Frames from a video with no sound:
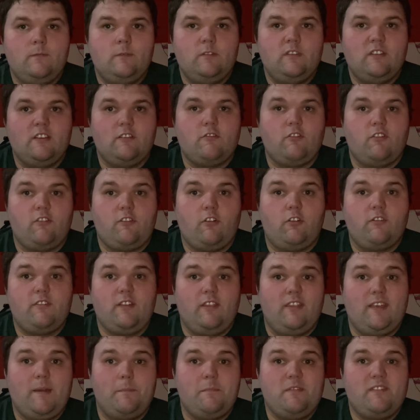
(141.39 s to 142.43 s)
This results in
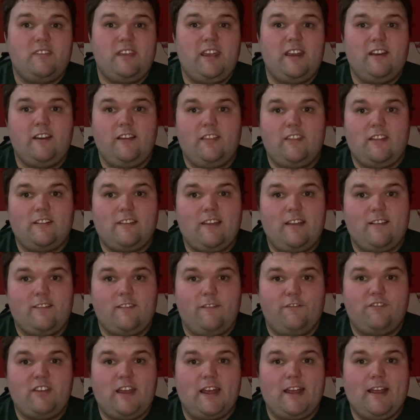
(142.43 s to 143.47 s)
them standing the test
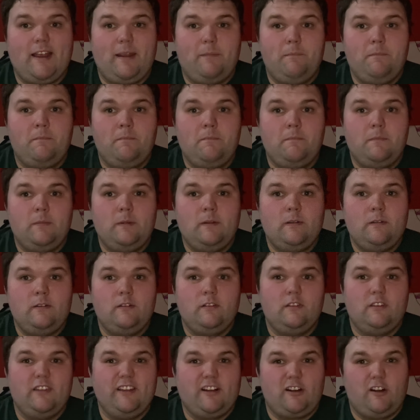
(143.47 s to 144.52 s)
of time,
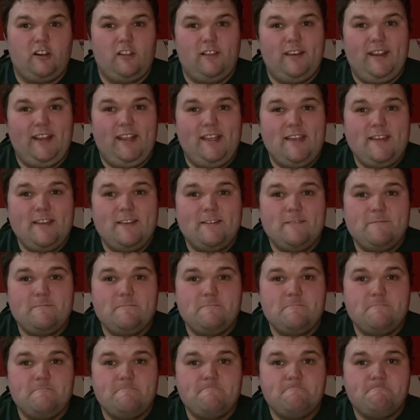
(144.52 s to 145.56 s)
literally,
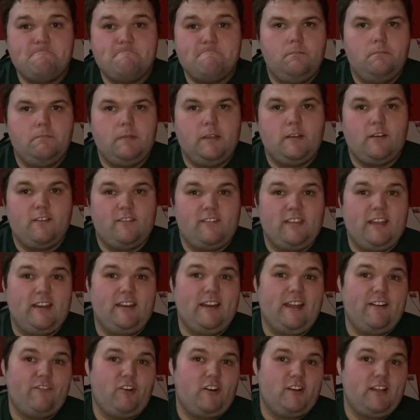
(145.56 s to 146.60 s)
because they
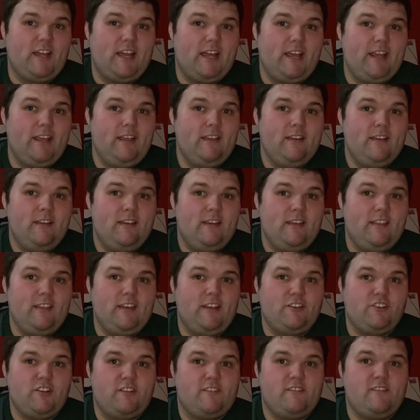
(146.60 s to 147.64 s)
never die and they
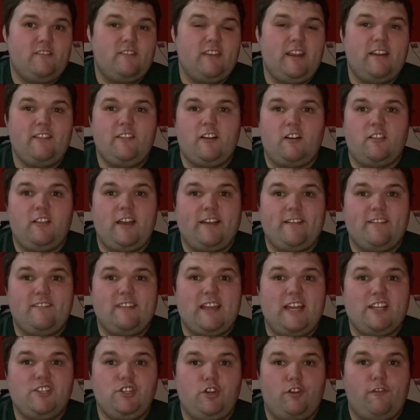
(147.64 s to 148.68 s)
just stand there like
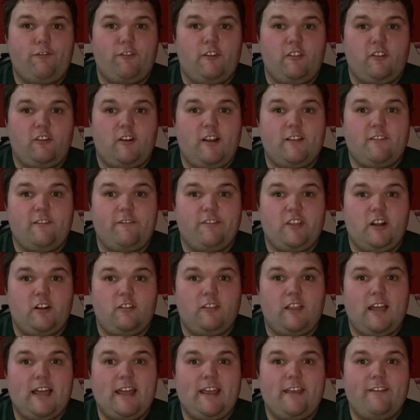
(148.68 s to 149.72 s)
statues for the rest of their
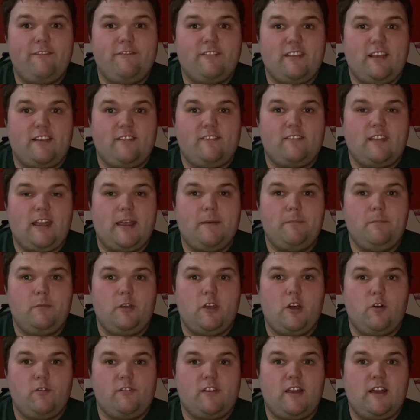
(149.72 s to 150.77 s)
lives as time
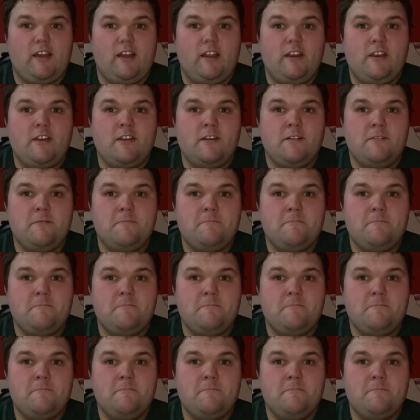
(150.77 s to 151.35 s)
goes on.